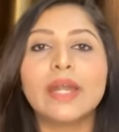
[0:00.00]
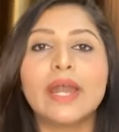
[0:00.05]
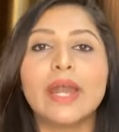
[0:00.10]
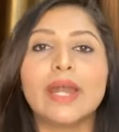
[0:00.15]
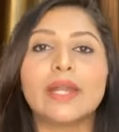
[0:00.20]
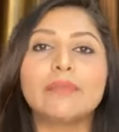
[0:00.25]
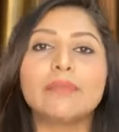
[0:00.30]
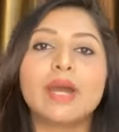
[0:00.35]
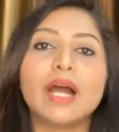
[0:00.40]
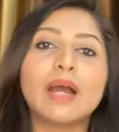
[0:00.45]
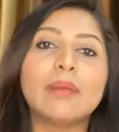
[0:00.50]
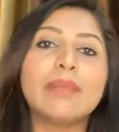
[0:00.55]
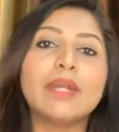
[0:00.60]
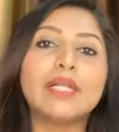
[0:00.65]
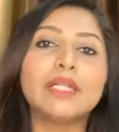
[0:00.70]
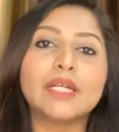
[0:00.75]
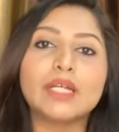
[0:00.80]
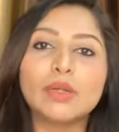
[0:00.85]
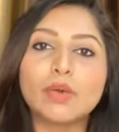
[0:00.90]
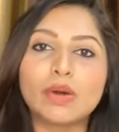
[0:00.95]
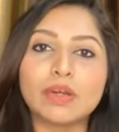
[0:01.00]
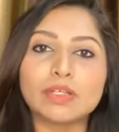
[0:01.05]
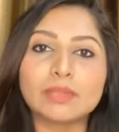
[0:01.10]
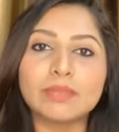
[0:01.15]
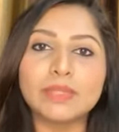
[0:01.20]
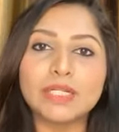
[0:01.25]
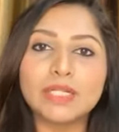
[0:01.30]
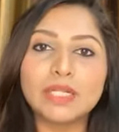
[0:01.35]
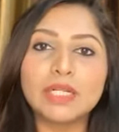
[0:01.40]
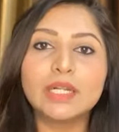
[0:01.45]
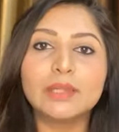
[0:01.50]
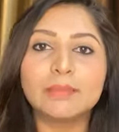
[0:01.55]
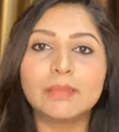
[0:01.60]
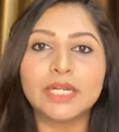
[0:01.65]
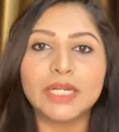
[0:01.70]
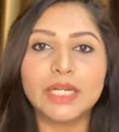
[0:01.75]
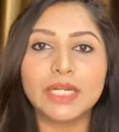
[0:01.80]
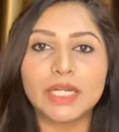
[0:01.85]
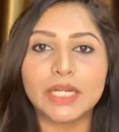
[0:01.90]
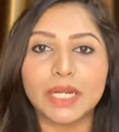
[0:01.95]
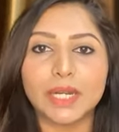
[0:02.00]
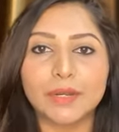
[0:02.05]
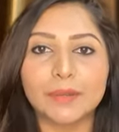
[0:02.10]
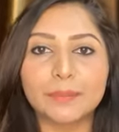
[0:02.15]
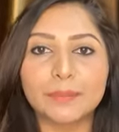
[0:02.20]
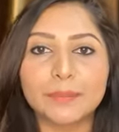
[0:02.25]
at Mahabir Dal Hospital, Bathinda.